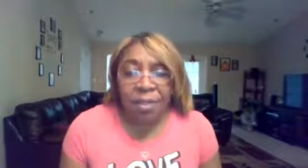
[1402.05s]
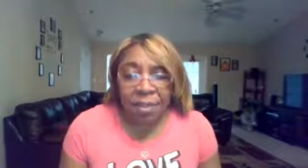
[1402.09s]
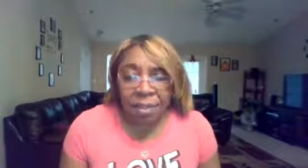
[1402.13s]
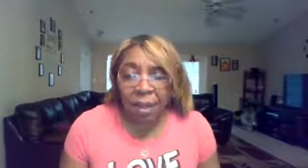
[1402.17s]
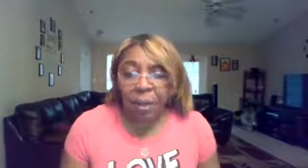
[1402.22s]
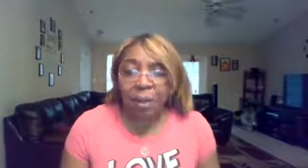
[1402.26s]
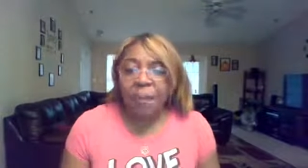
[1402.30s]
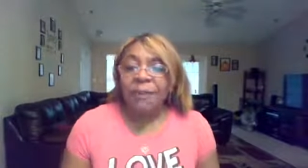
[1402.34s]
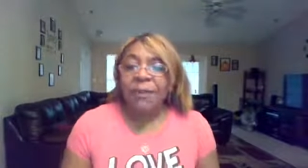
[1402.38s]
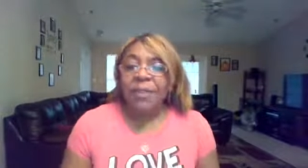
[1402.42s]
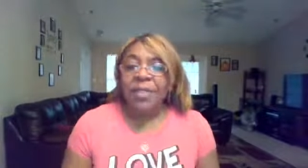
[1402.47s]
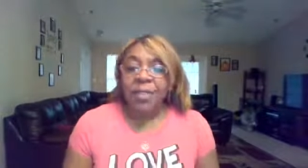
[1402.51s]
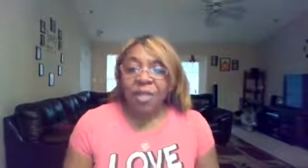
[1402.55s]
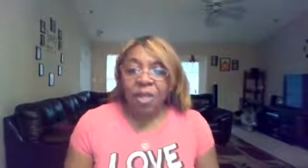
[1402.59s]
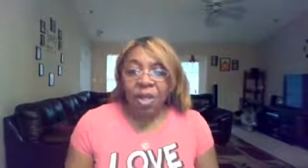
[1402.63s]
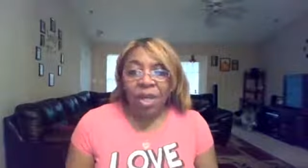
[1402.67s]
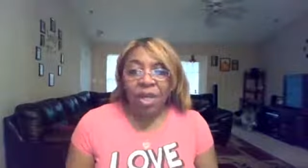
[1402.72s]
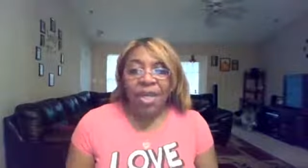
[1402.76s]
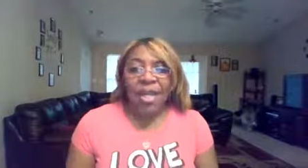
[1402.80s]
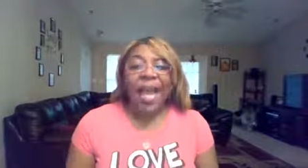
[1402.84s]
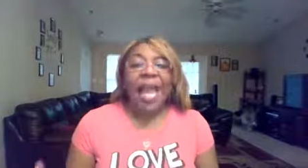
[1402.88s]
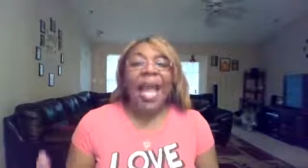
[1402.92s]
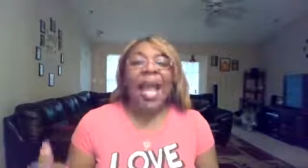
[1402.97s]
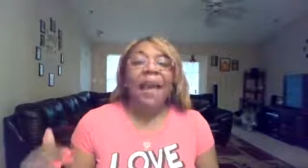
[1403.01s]
Some of us are
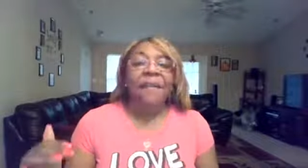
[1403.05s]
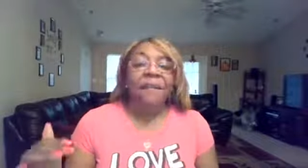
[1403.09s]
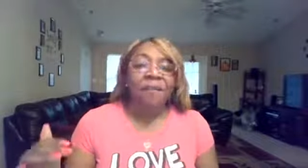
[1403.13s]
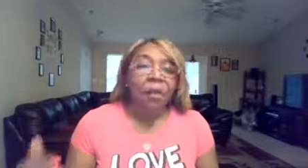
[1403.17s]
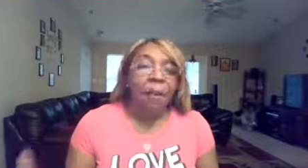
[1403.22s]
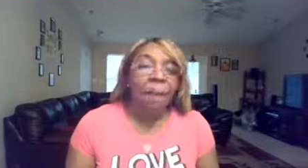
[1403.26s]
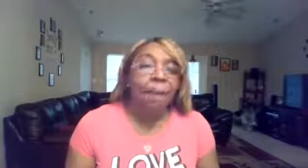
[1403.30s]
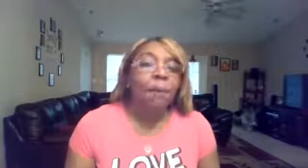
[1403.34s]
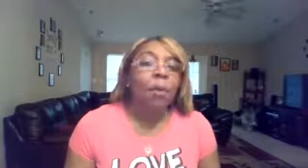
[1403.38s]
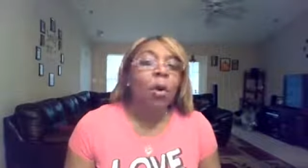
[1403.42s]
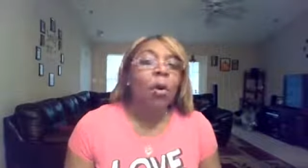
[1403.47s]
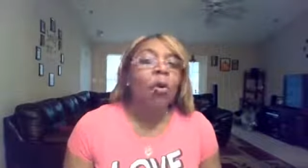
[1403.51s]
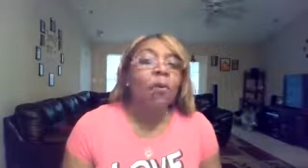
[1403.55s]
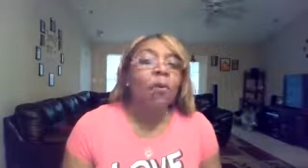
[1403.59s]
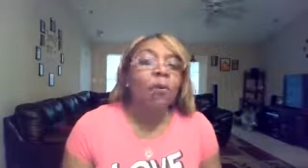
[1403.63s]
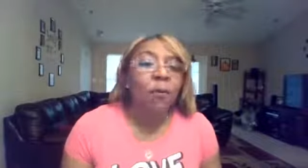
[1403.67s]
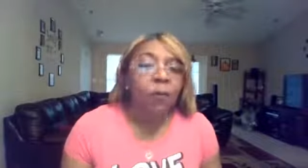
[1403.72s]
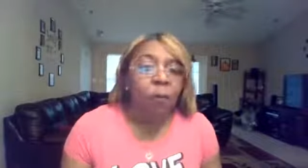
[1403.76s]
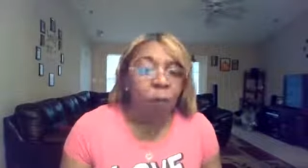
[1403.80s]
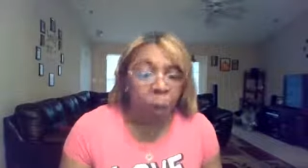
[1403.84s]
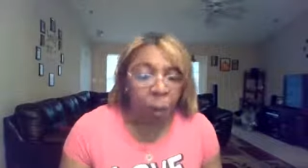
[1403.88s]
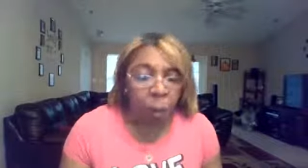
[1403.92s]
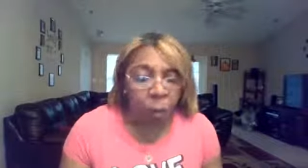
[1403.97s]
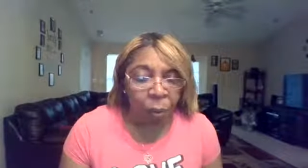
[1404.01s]
going to have to
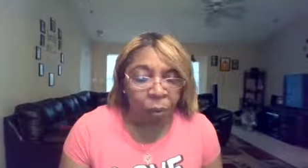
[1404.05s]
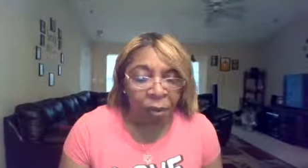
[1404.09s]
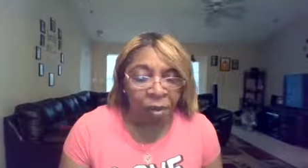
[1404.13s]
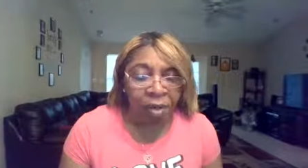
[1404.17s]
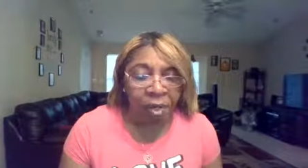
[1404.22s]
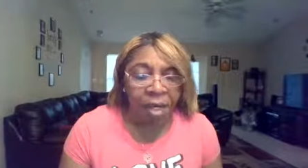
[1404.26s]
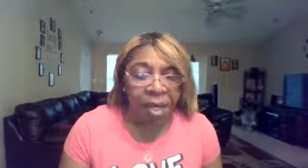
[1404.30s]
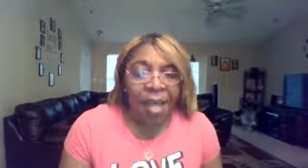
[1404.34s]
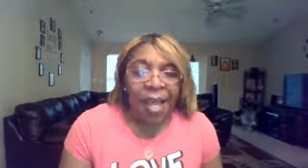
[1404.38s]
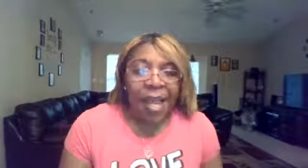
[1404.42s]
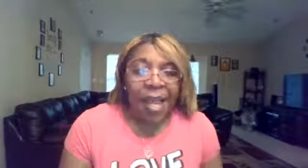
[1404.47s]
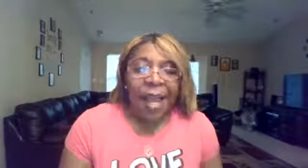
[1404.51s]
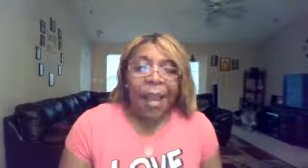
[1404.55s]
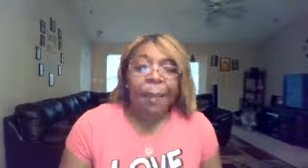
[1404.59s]
move forward.